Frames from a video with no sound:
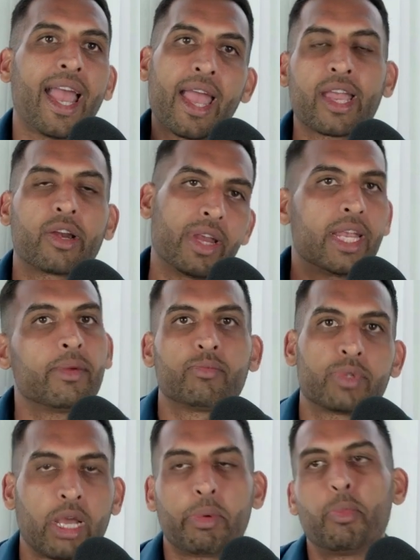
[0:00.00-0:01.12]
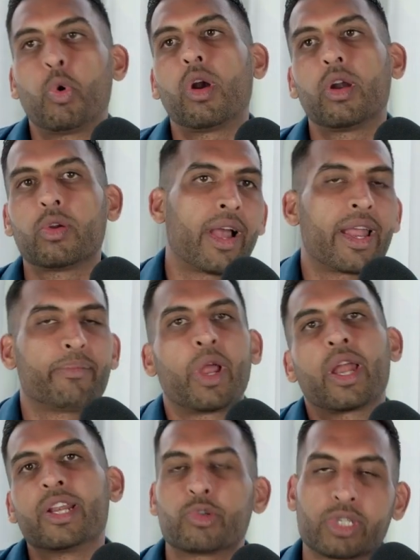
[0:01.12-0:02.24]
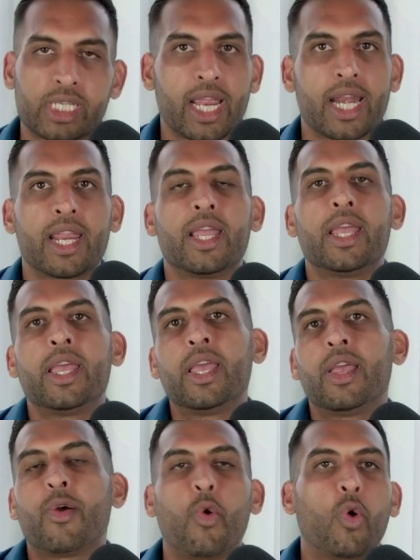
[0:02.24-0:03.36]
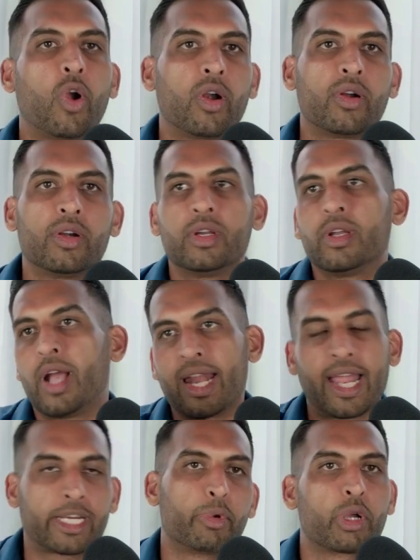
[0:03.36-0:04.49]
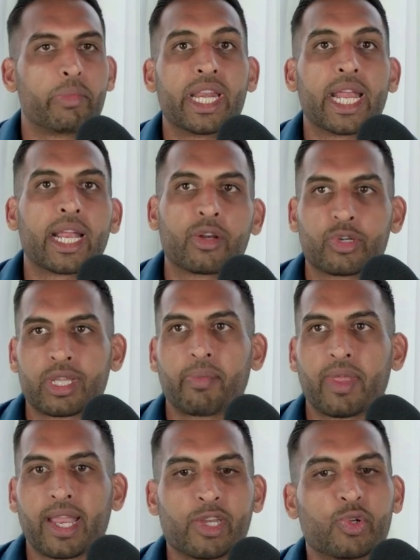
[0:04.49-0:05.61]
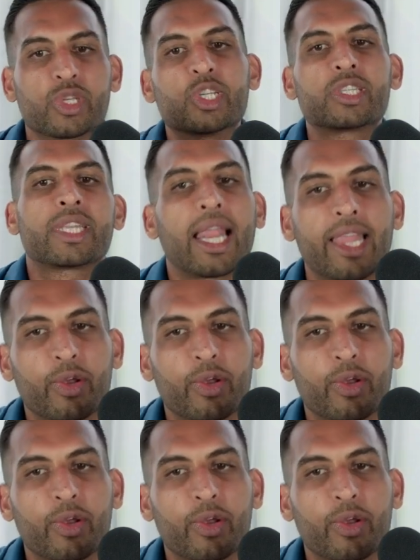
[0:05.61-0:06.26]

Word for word: I agree. Tell me more. I'm not interested. Or I'd like to book a meeting or something. And you can just tell it